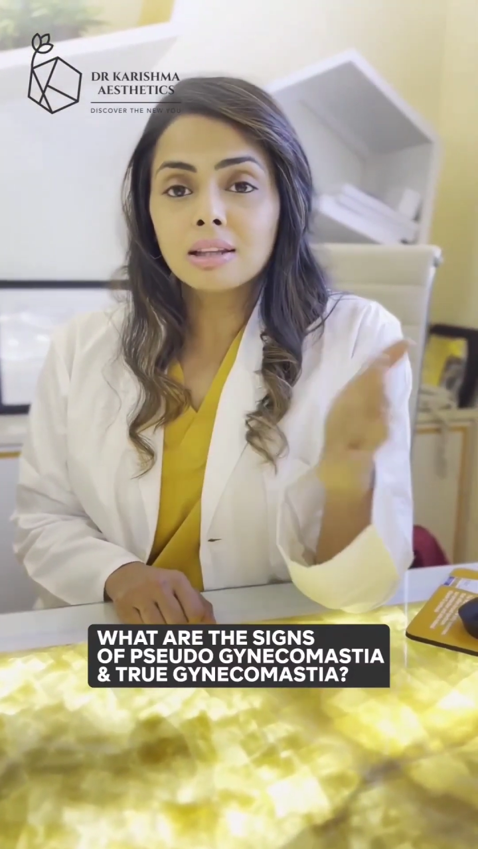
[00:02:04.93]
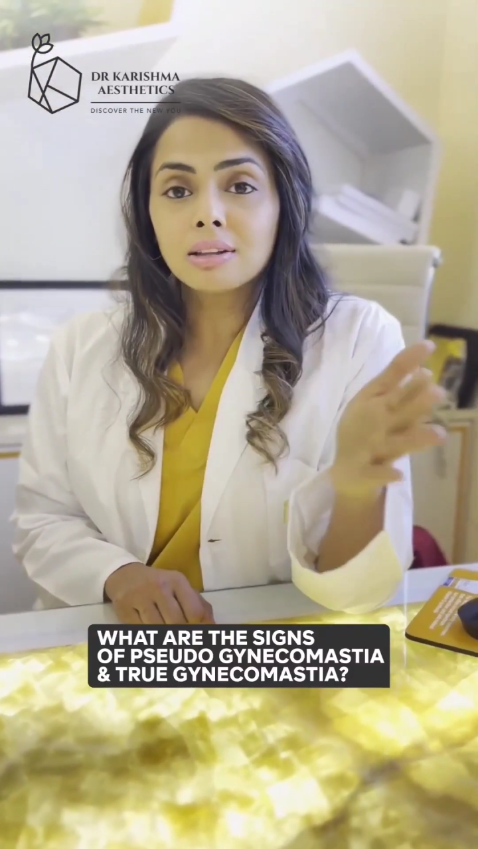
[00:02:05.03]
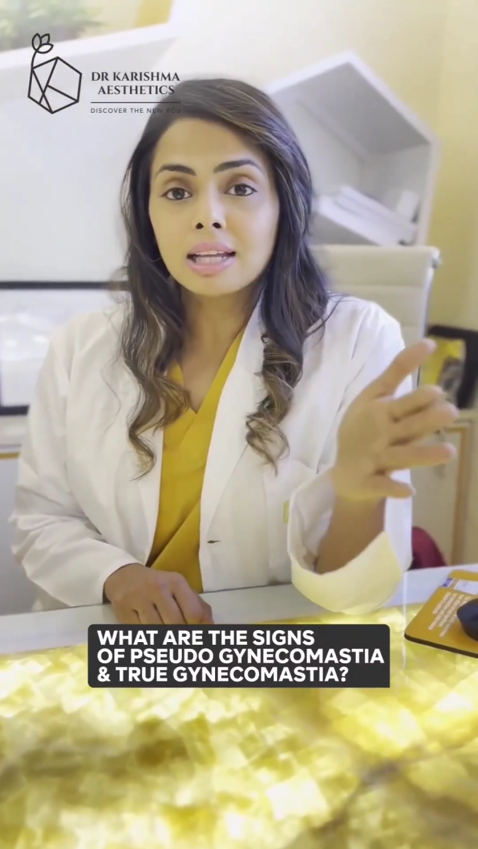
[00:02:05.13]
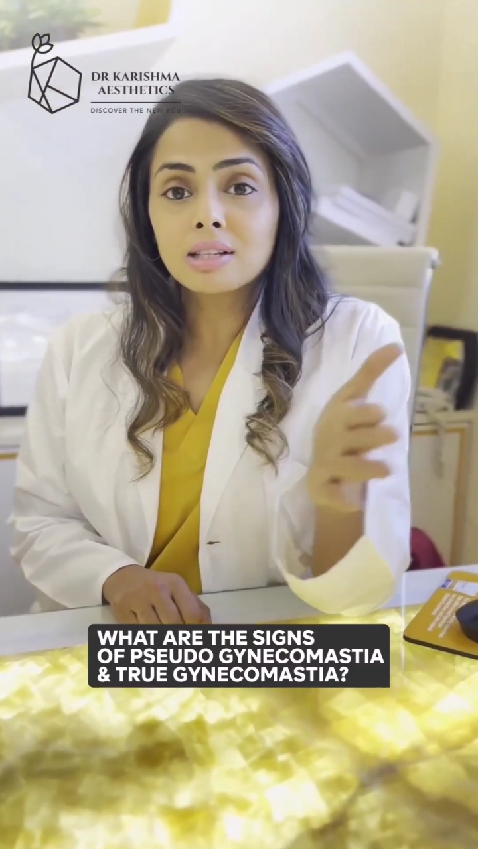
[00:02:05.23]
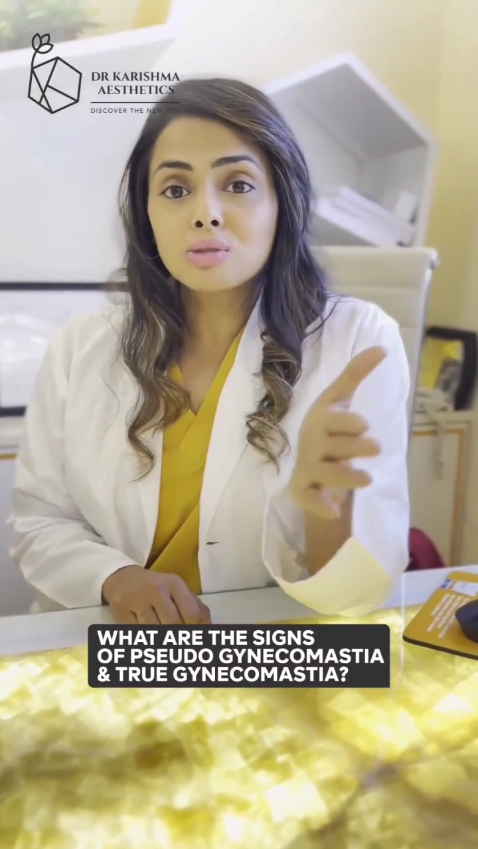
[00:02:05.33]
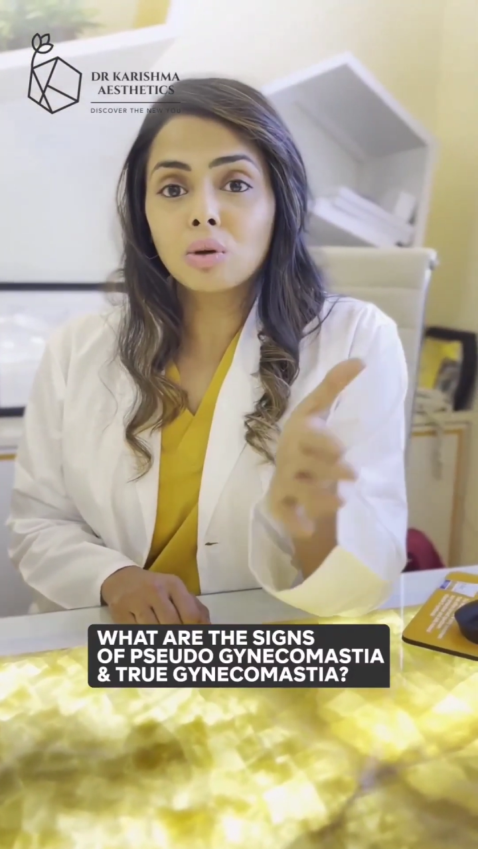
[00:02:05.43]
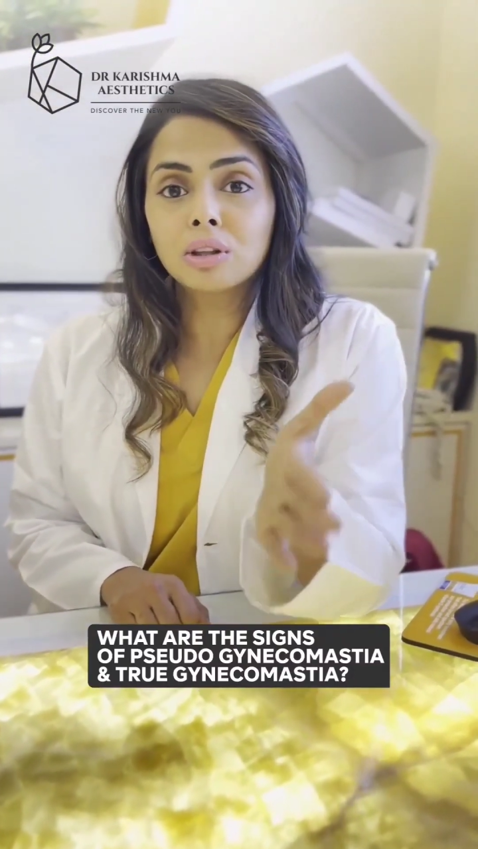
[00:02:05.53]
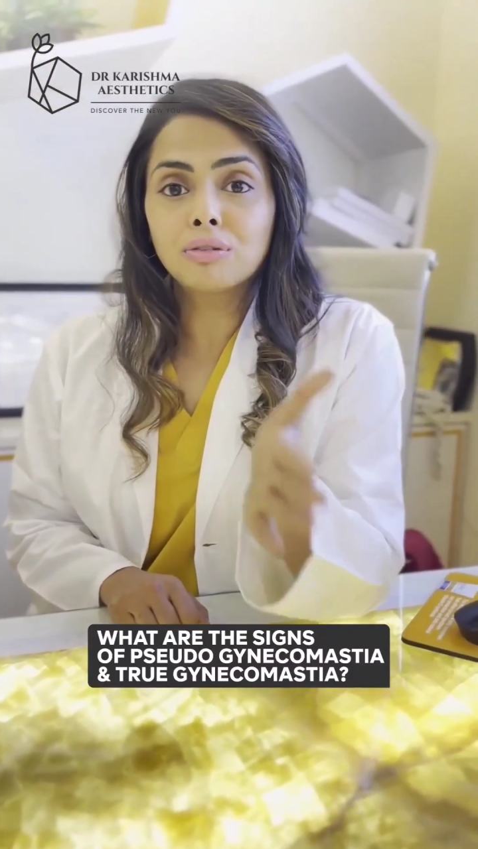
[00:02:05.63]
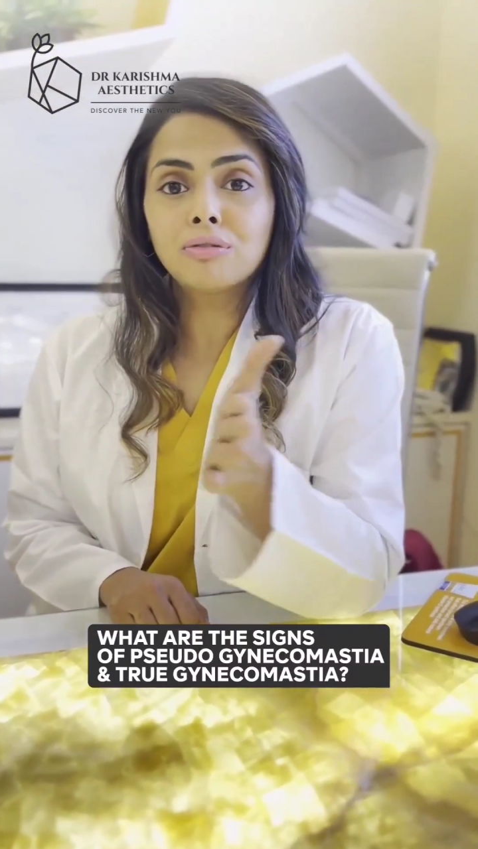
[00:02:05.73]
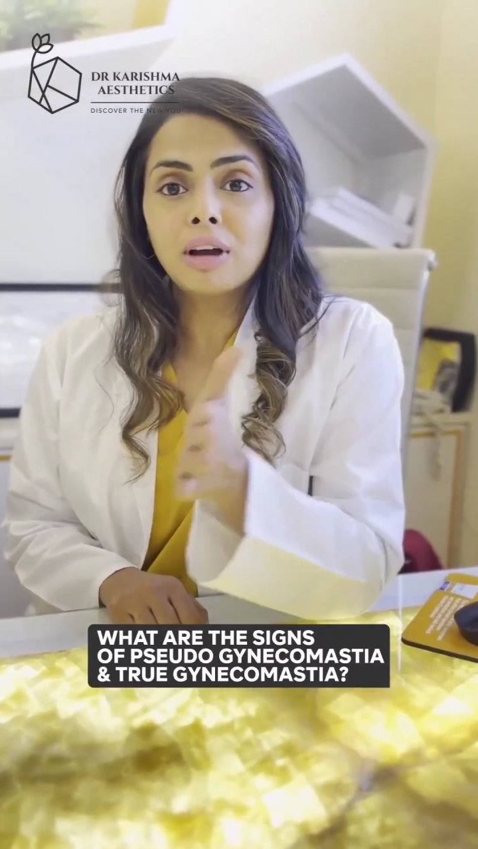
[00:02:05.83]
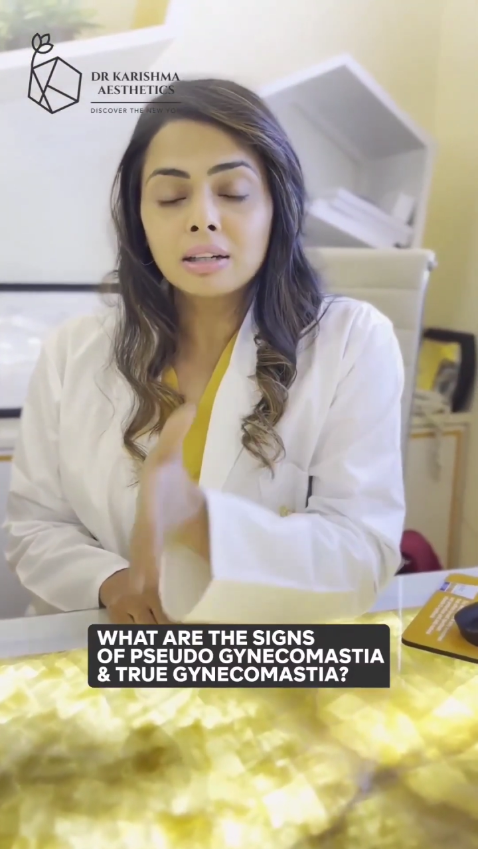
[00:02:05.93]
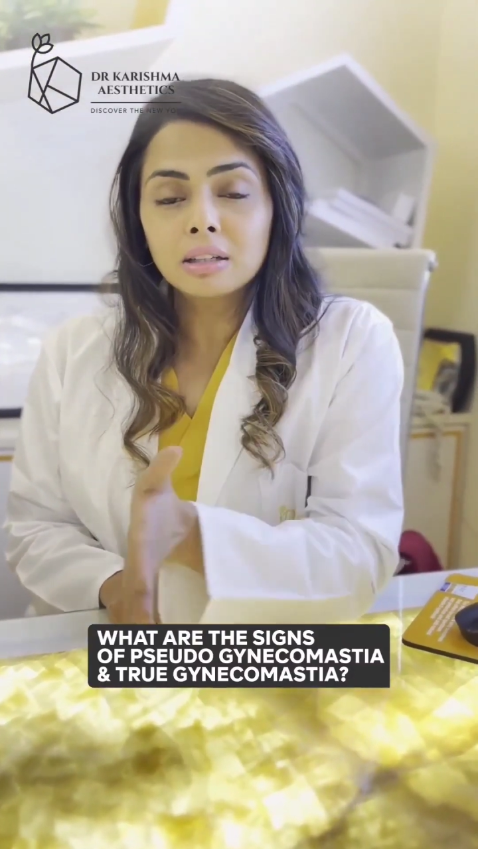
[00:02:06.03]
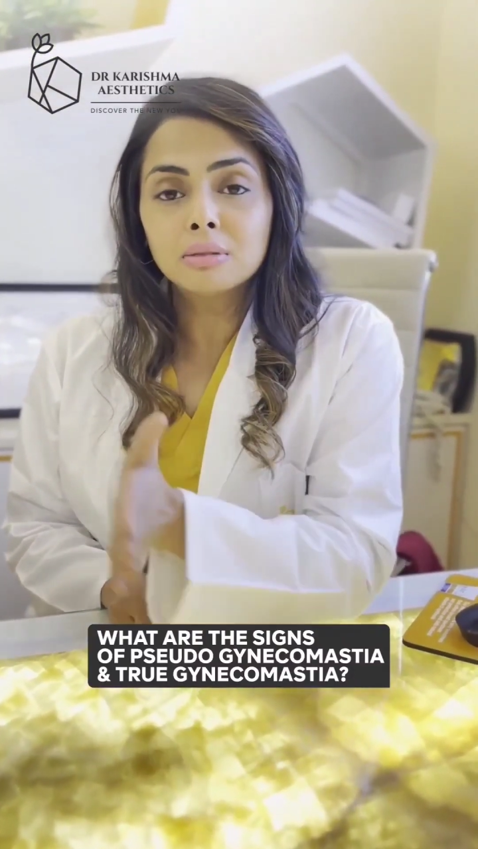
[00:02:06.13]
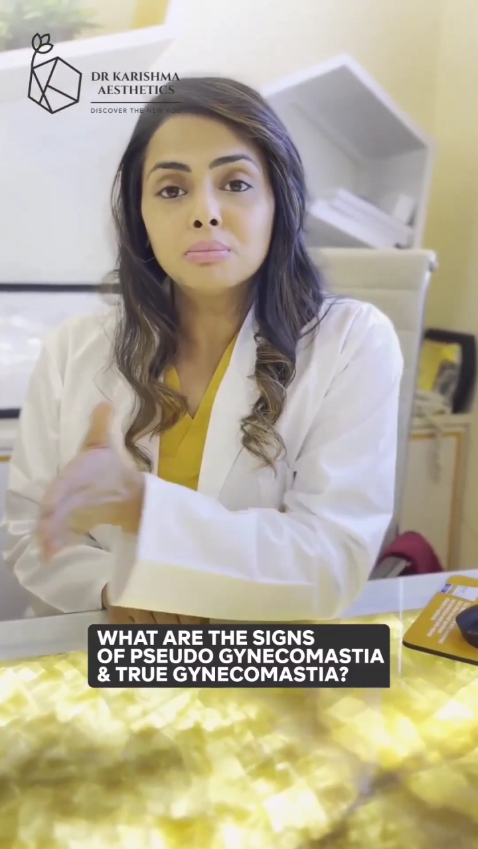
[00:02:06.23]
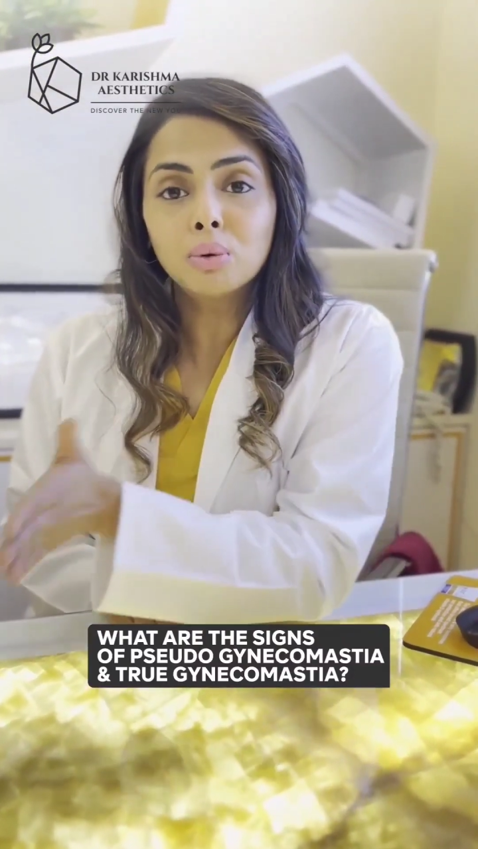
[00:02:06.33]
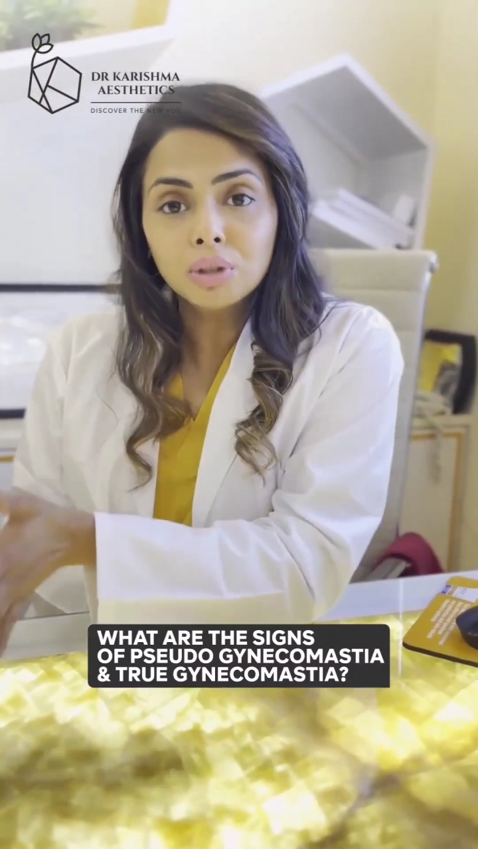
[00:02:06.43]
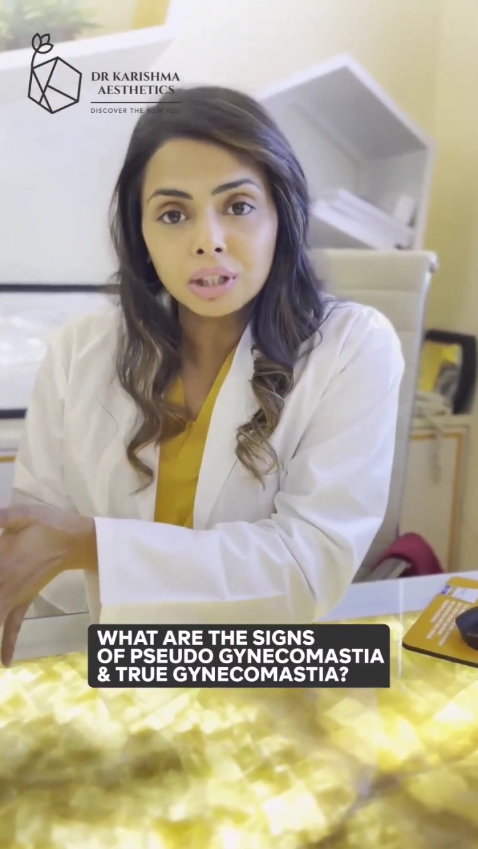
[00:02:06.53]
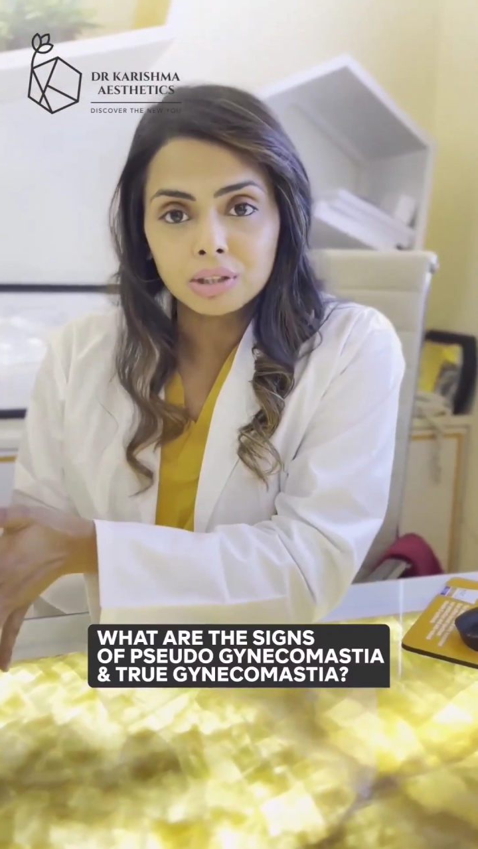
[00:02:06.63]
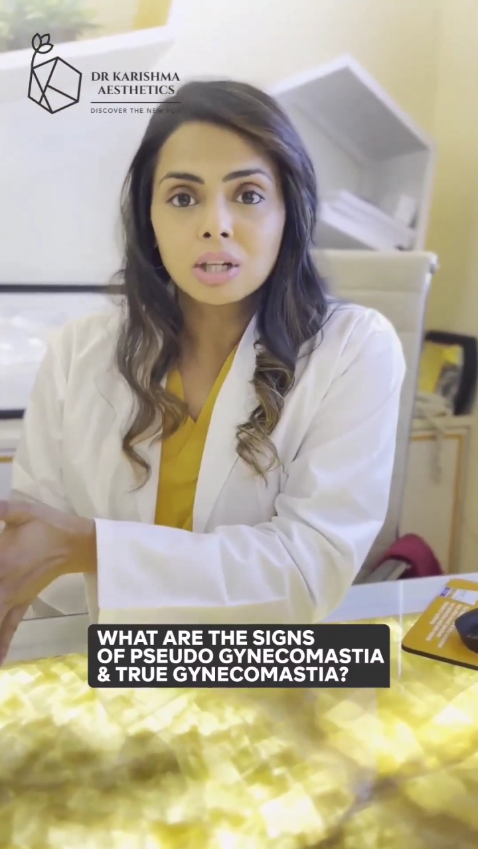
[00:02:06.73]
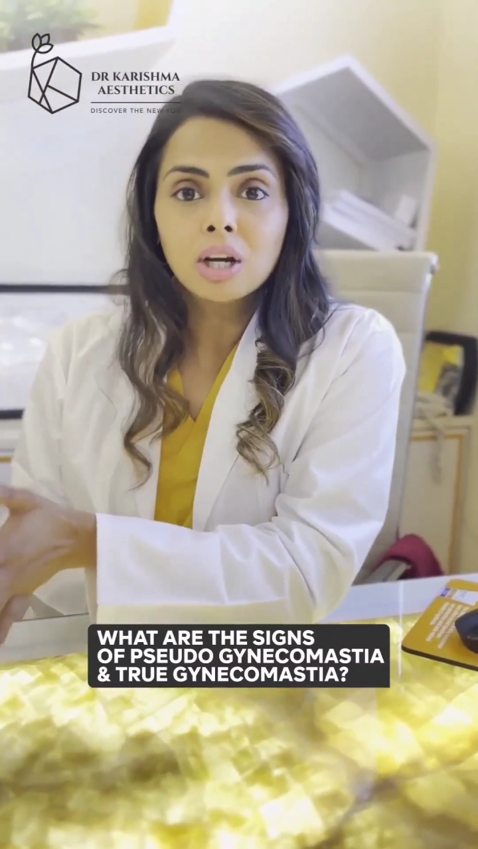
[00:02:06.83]
and that is what the fat
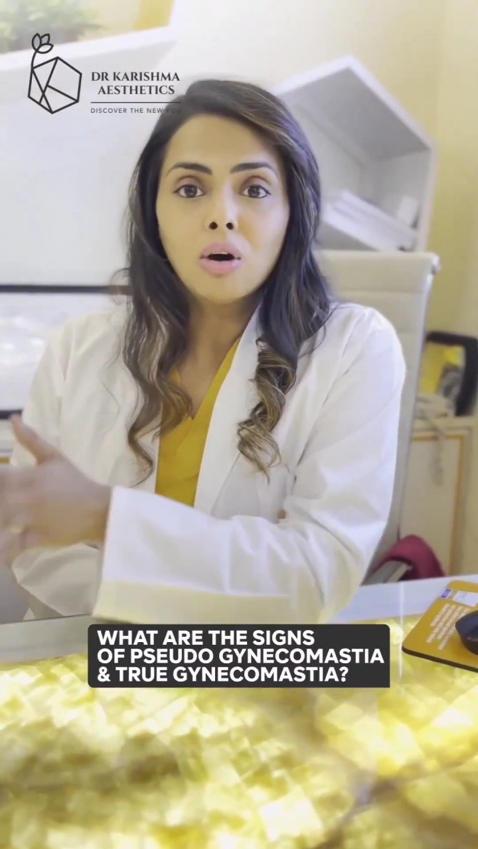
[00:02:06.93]
component